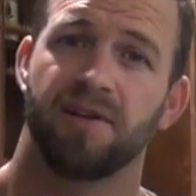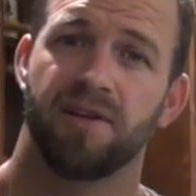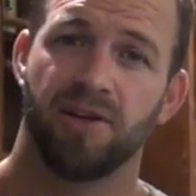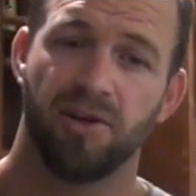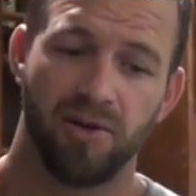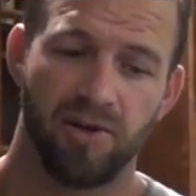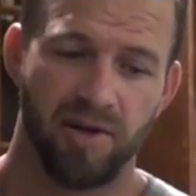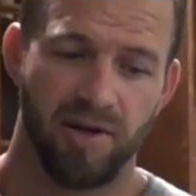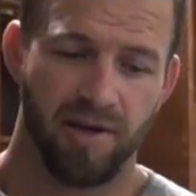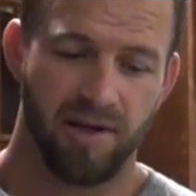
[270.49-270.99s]

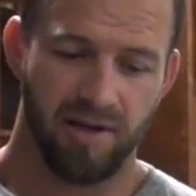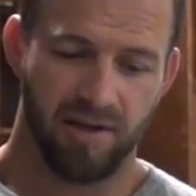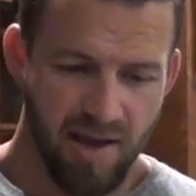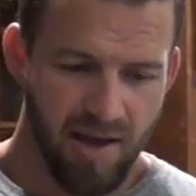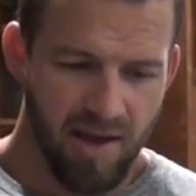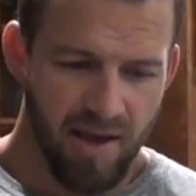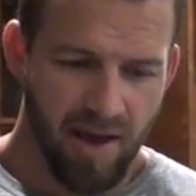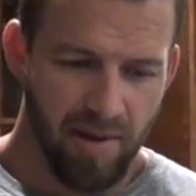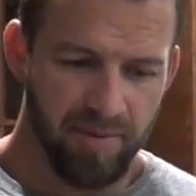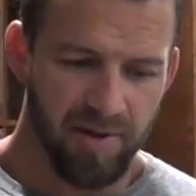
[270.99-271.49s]
You know,
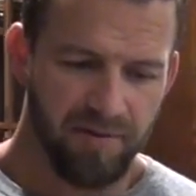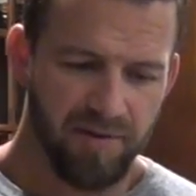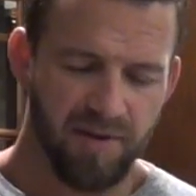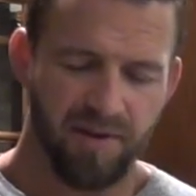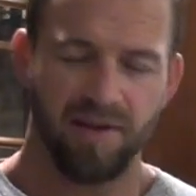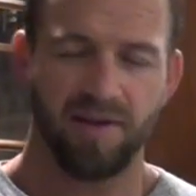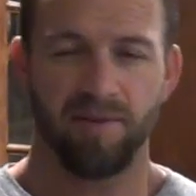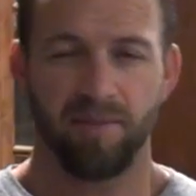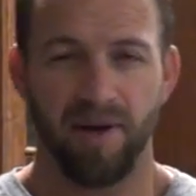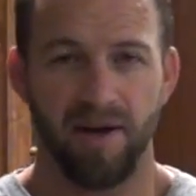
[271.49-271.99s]
I mean, if
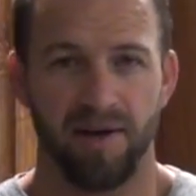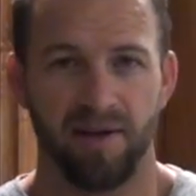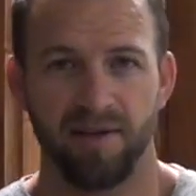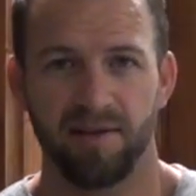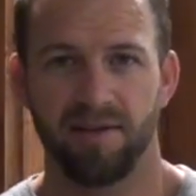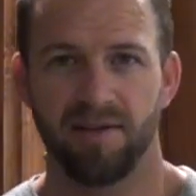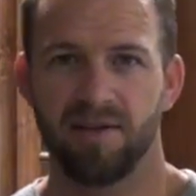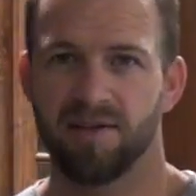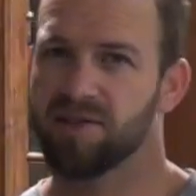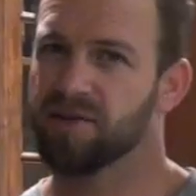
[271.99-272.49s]
you think about
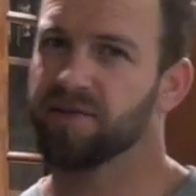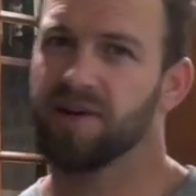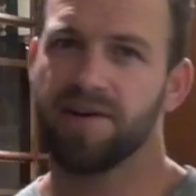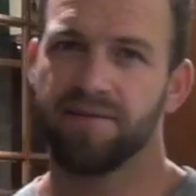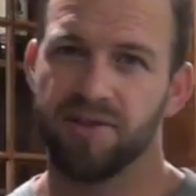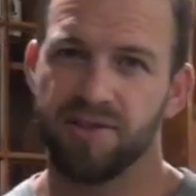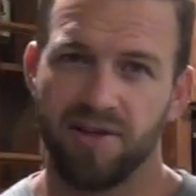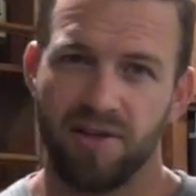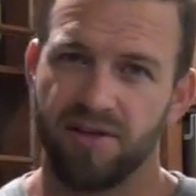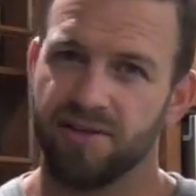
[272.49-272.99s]
it,
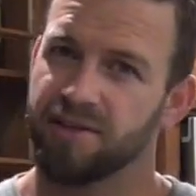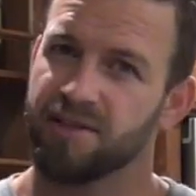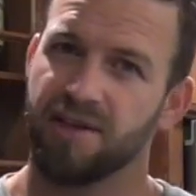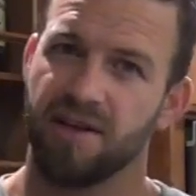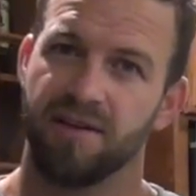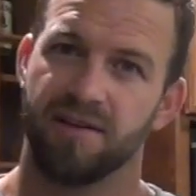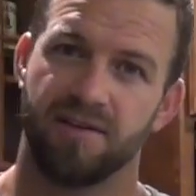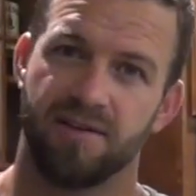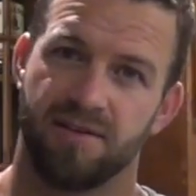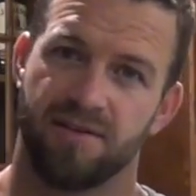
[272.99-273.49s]
Survivor is all
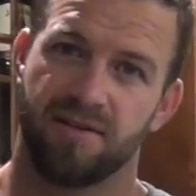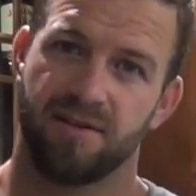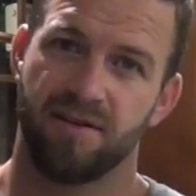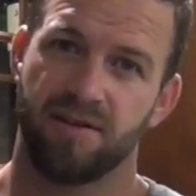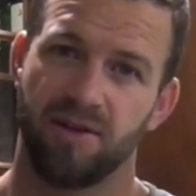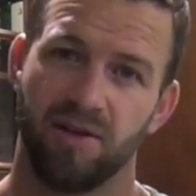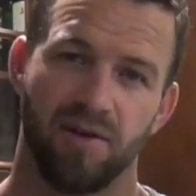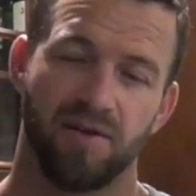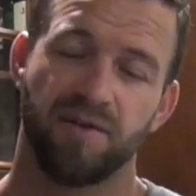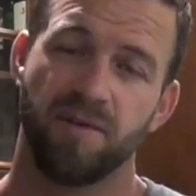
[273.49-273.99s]
sales.
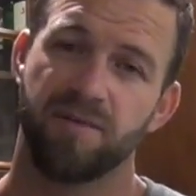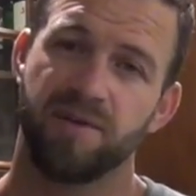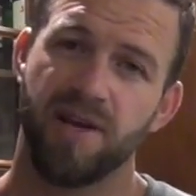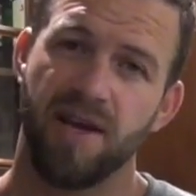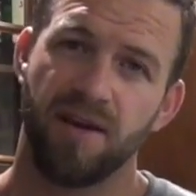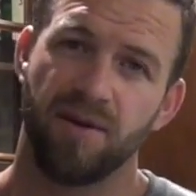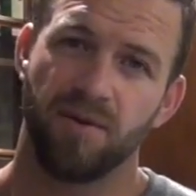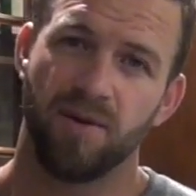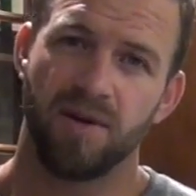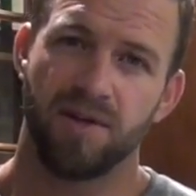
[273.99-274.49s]
You know, from
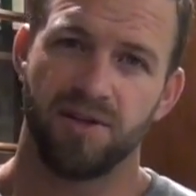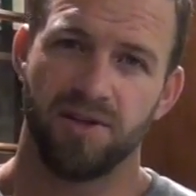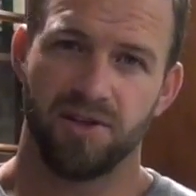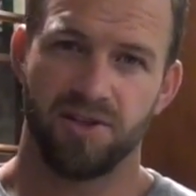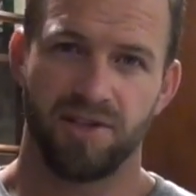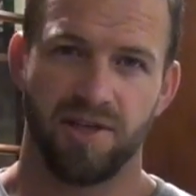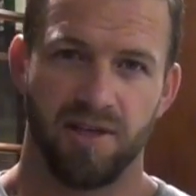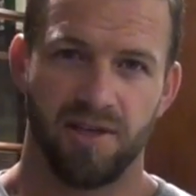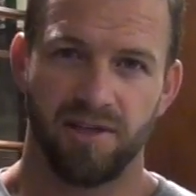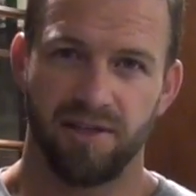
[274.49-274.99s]
day one, you're
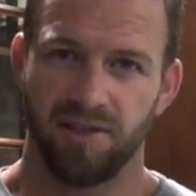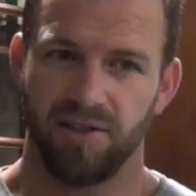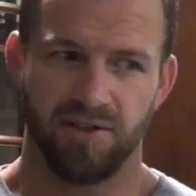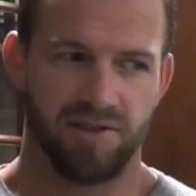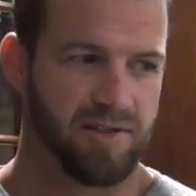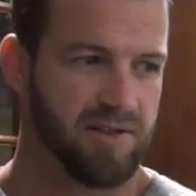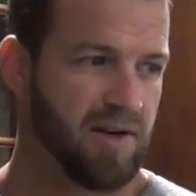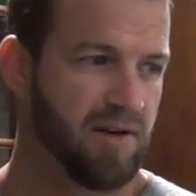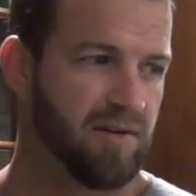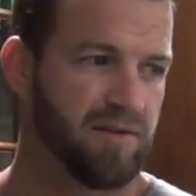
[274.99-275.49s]
selling
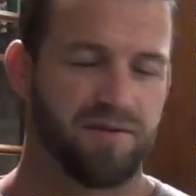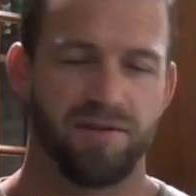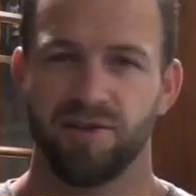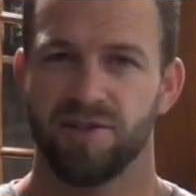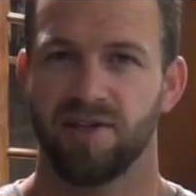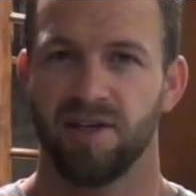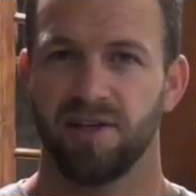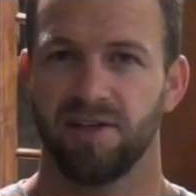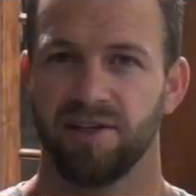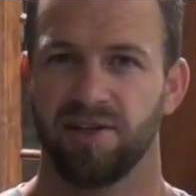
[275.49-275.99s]
yourself,
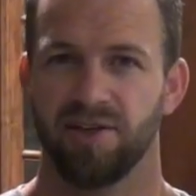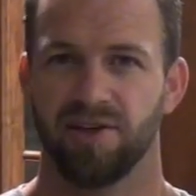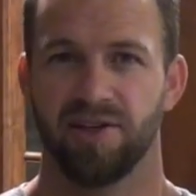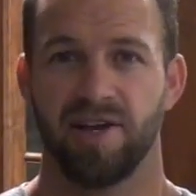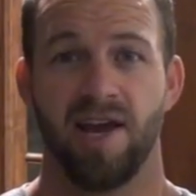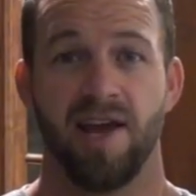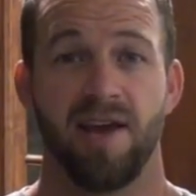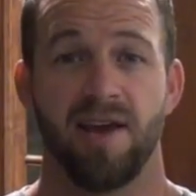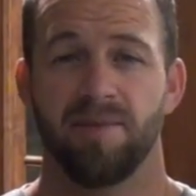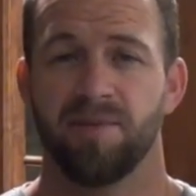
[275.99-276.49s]
you're selling your
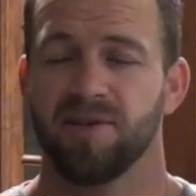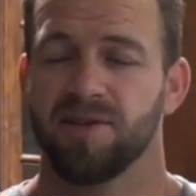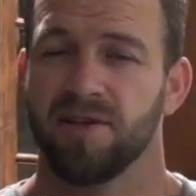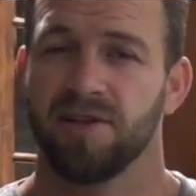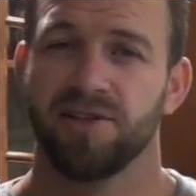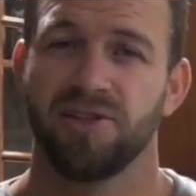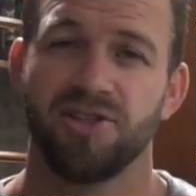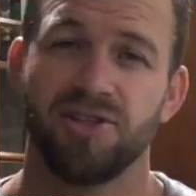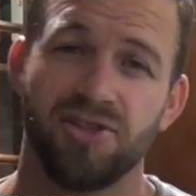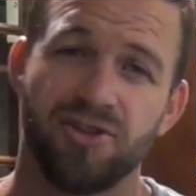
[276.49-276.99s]
game, you're
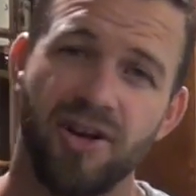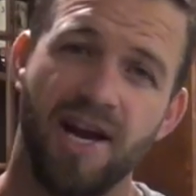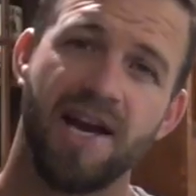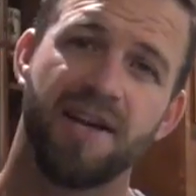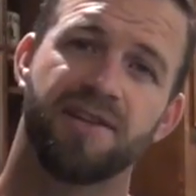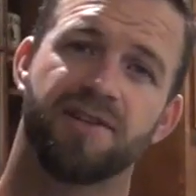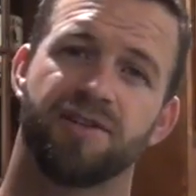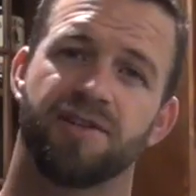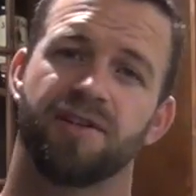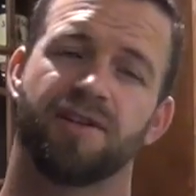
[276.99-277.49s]
selling your
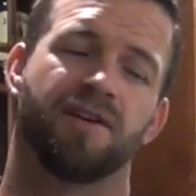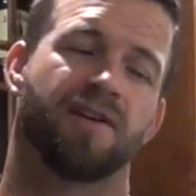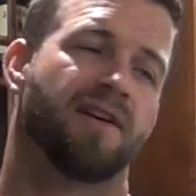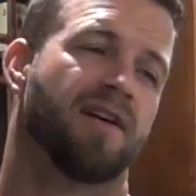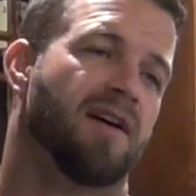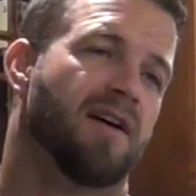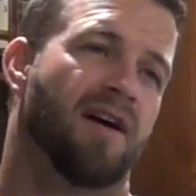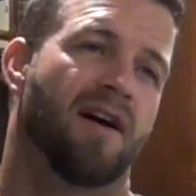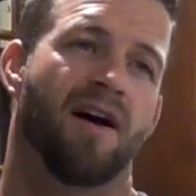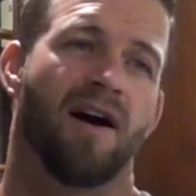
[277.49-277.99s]
strategy.
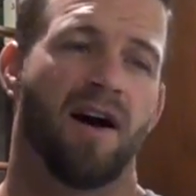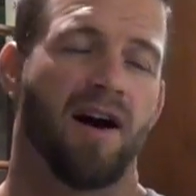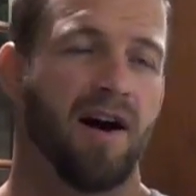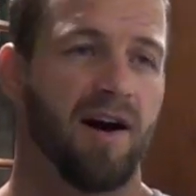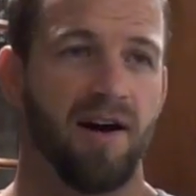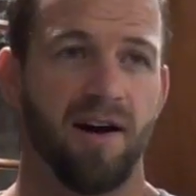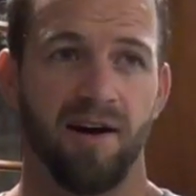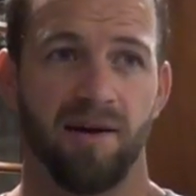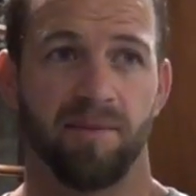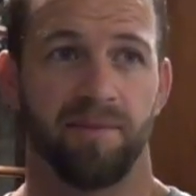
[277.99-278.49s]

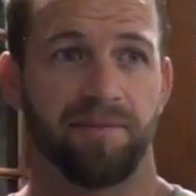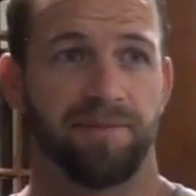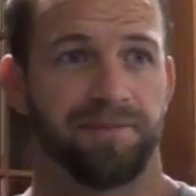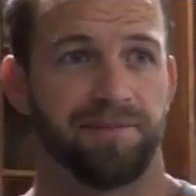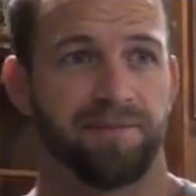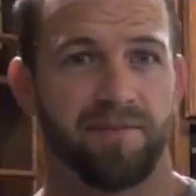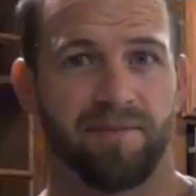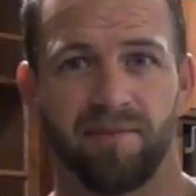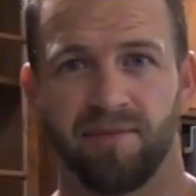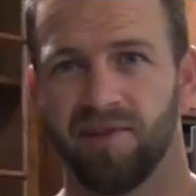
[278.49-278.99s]

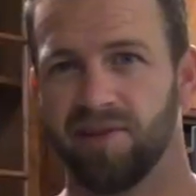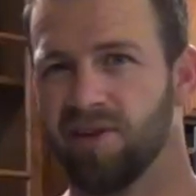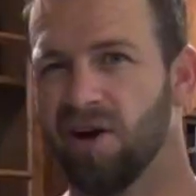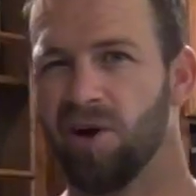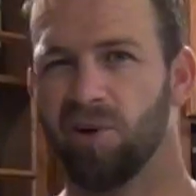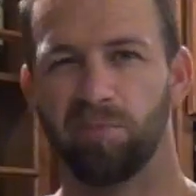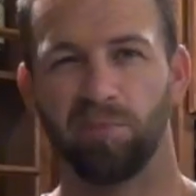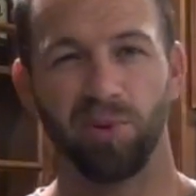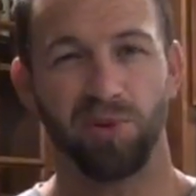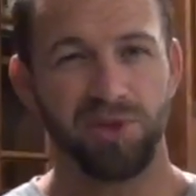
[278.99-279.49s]
It's
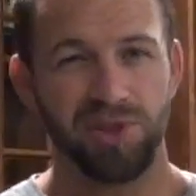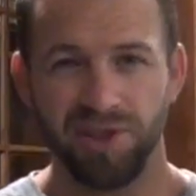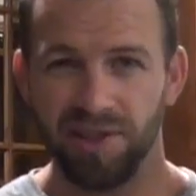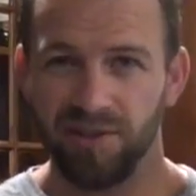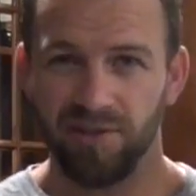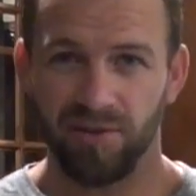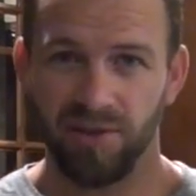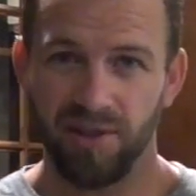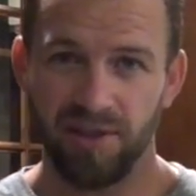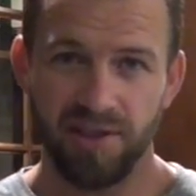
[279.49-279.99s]
all
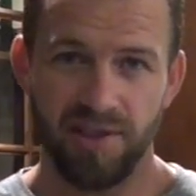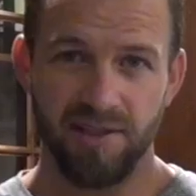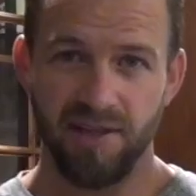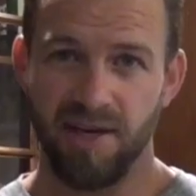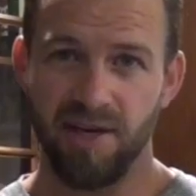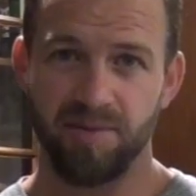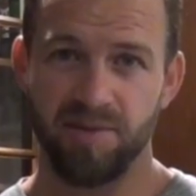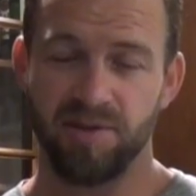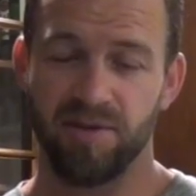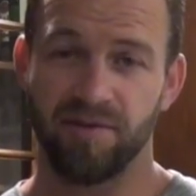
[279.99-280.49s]
bullshit, really, in the
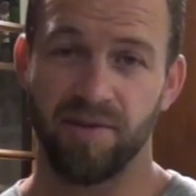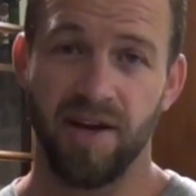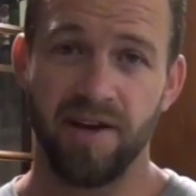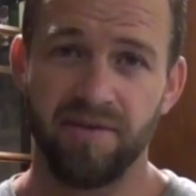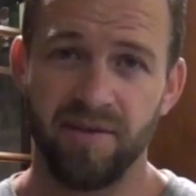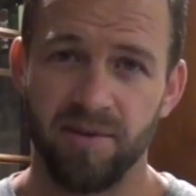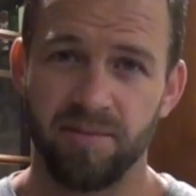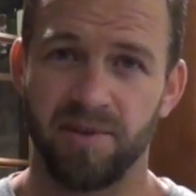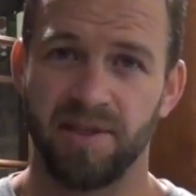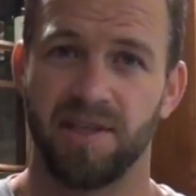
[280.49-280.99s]
name of
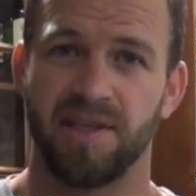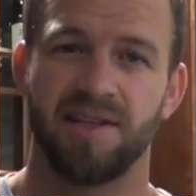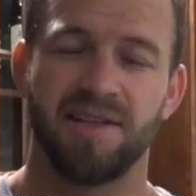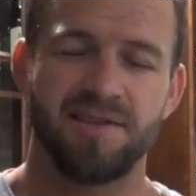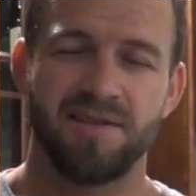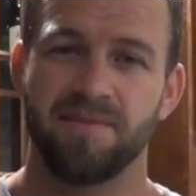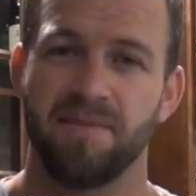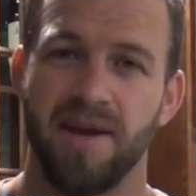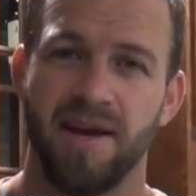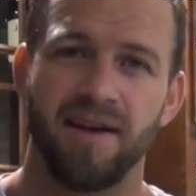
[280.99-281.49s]
Survivor, but it
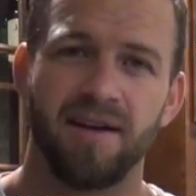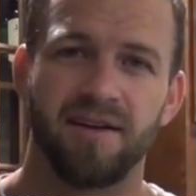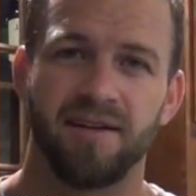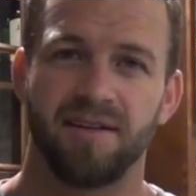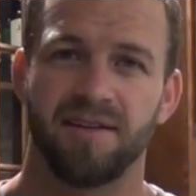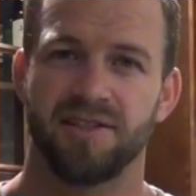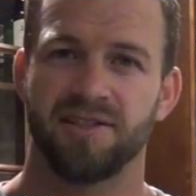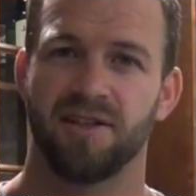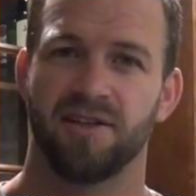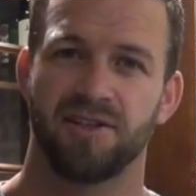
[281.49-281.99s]
doesn't
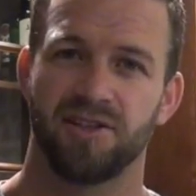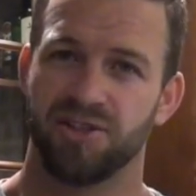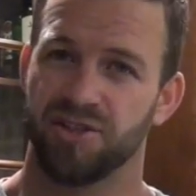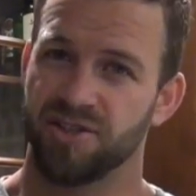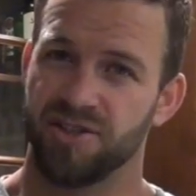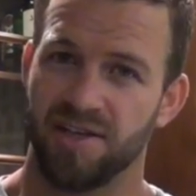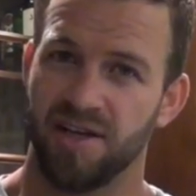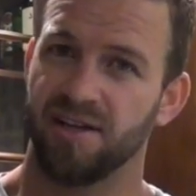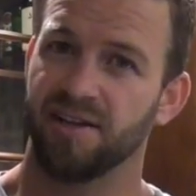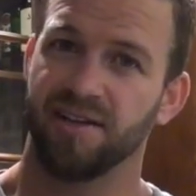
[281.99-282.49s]
matter as long as
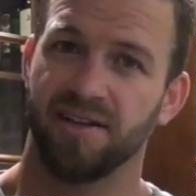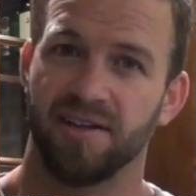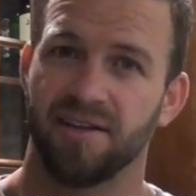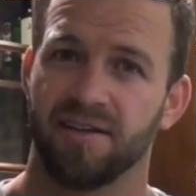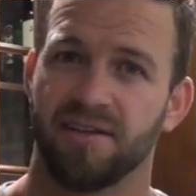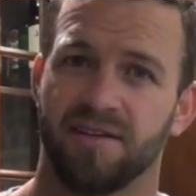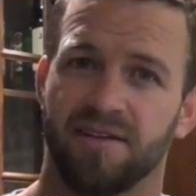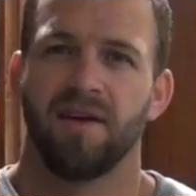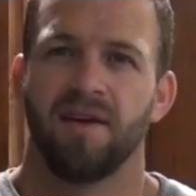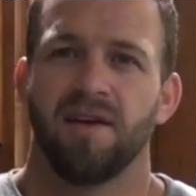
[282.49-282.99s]
you're selling
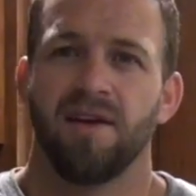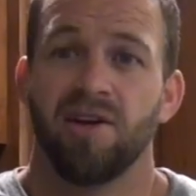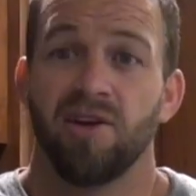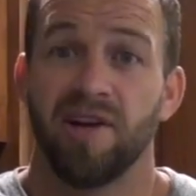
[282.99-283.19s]
it.